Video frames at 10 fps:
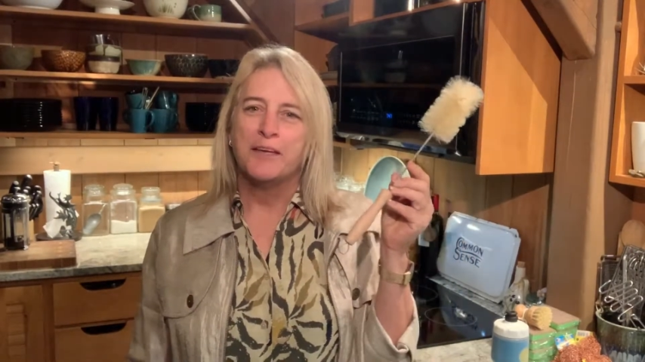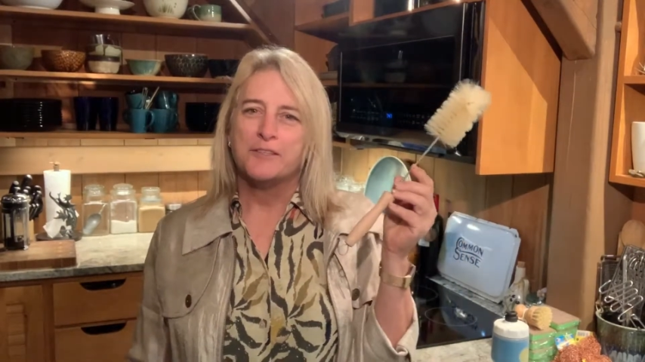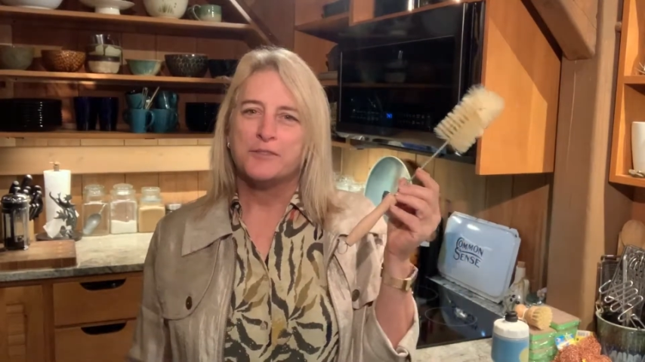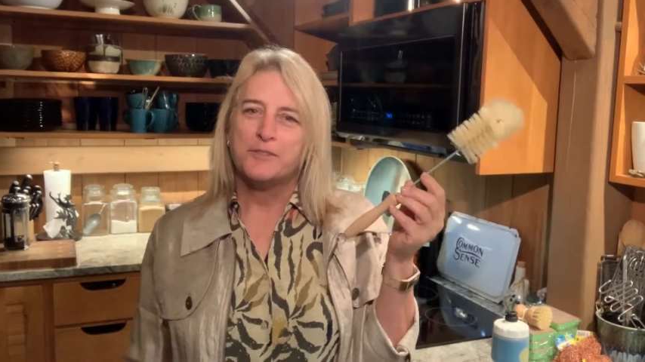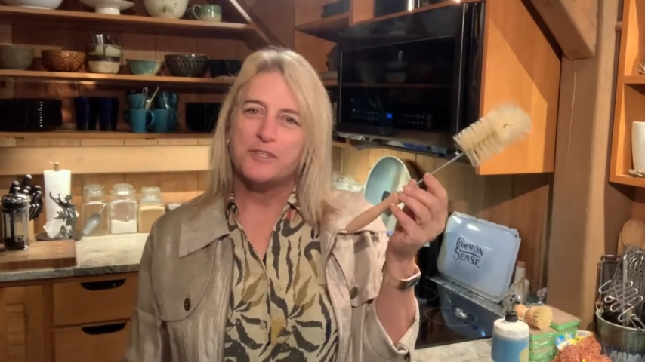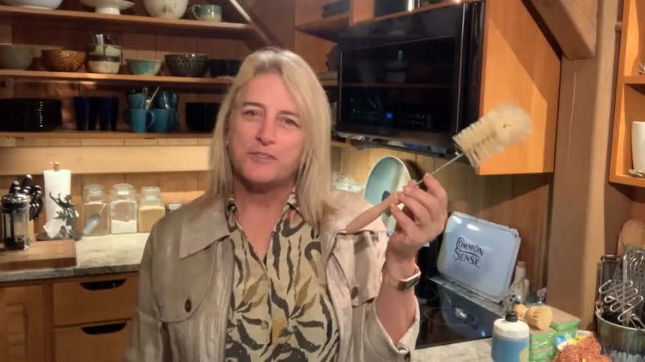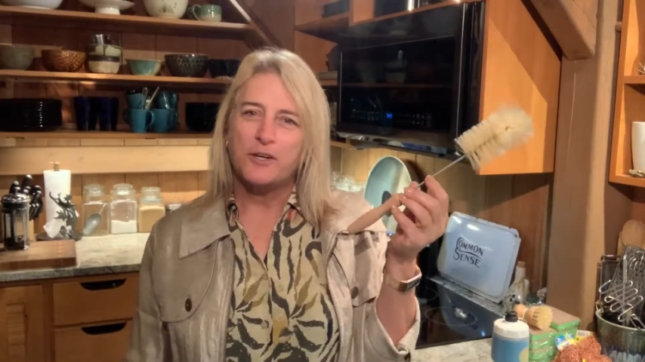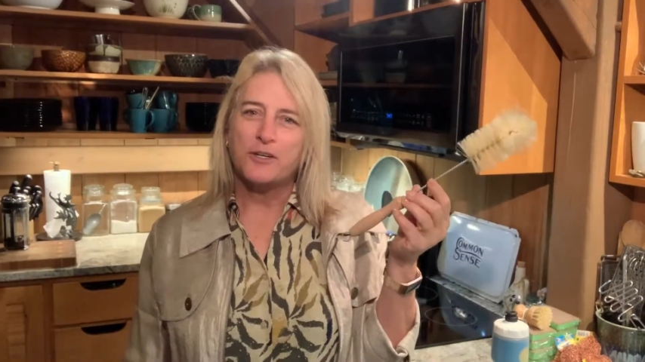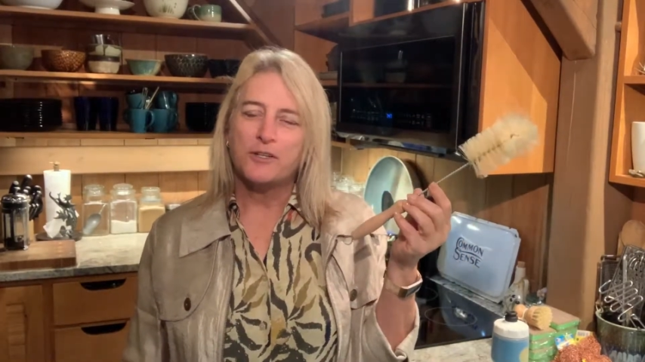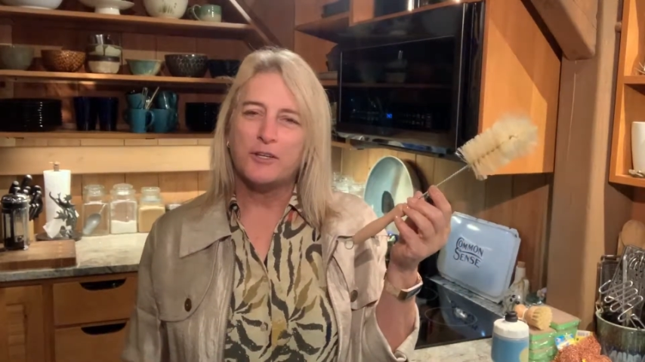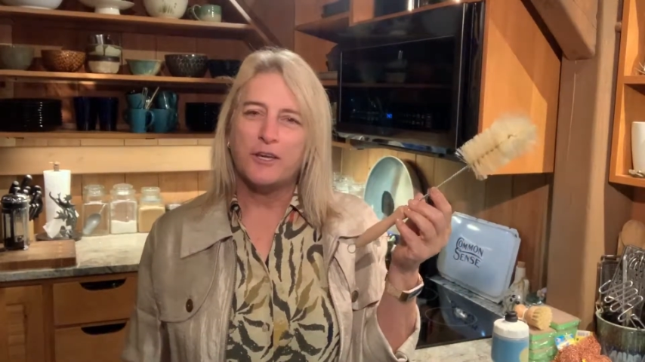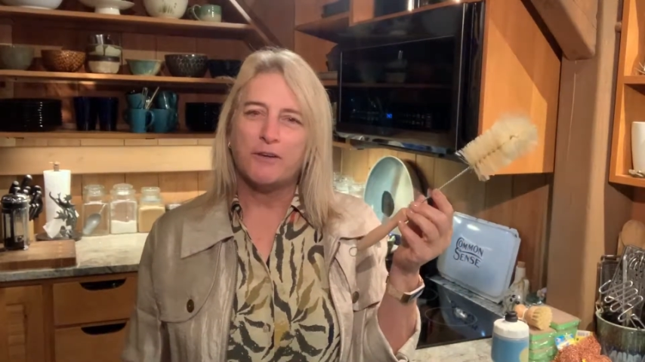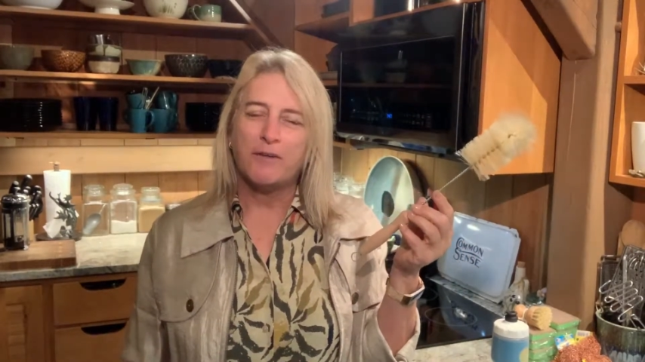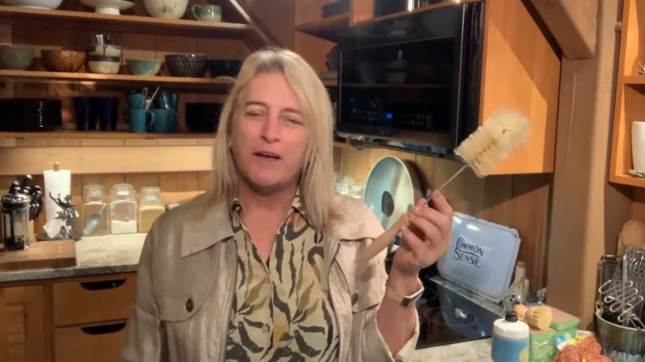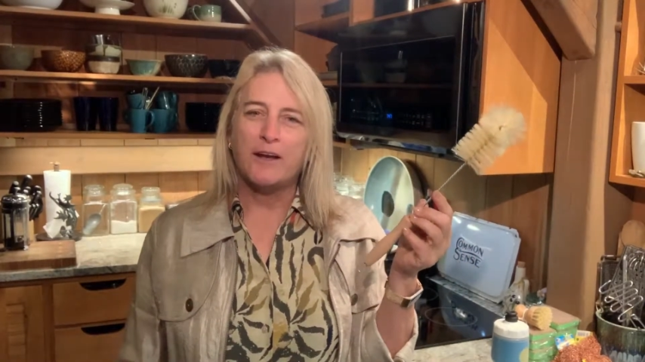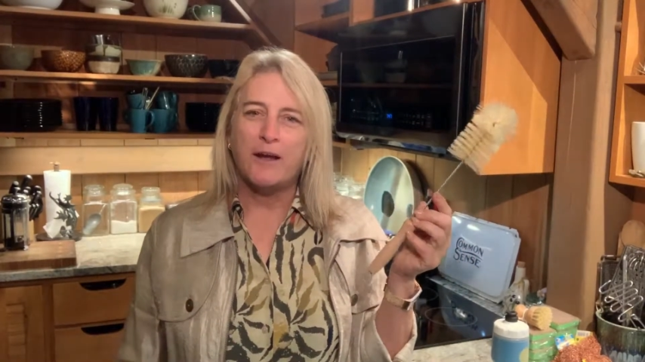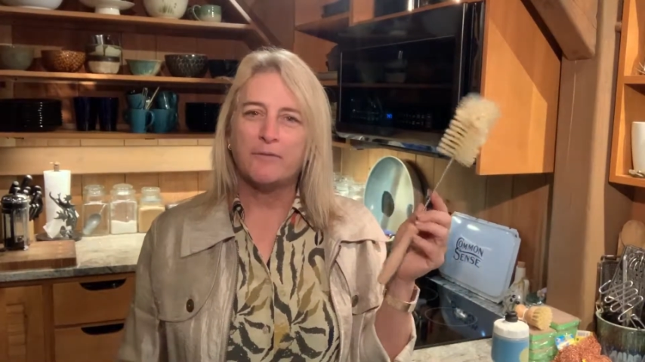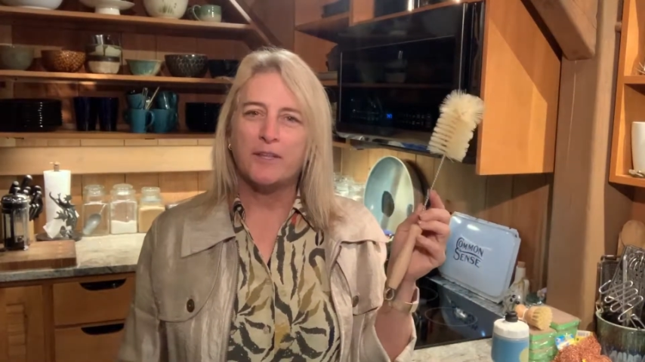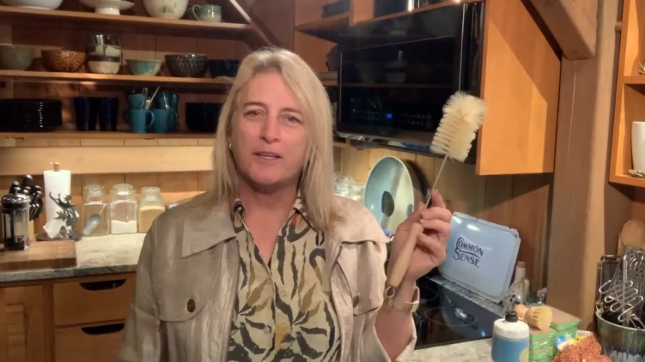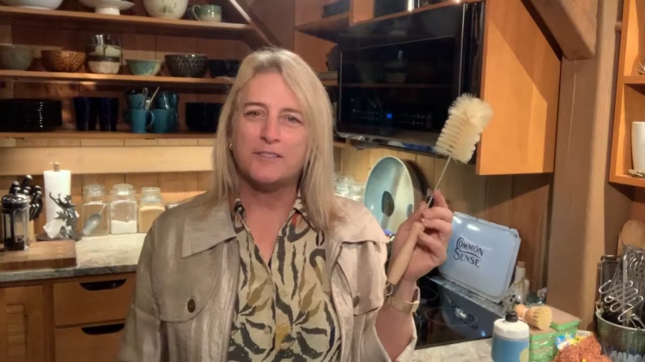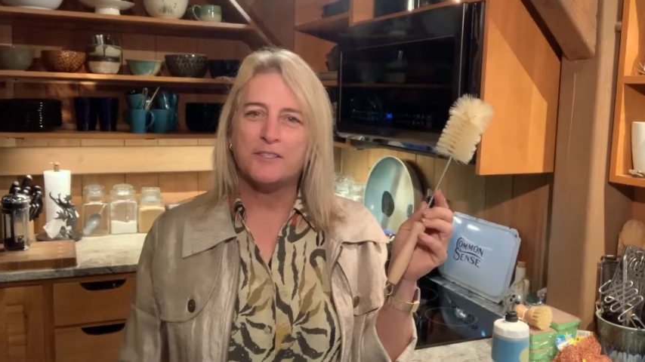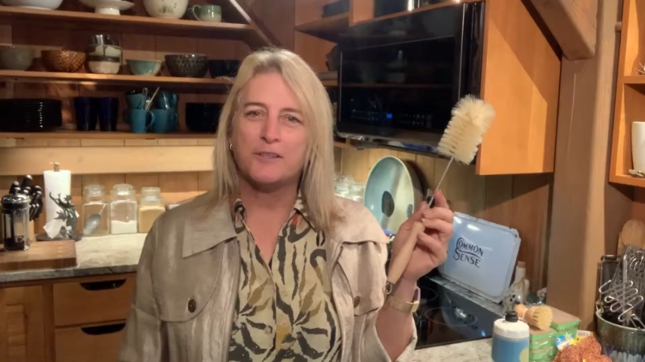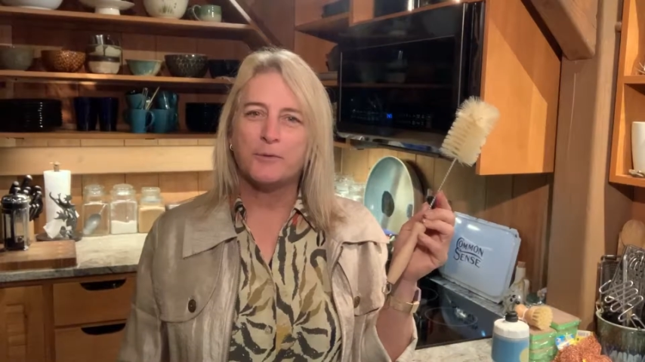So as I started looking around, I realized that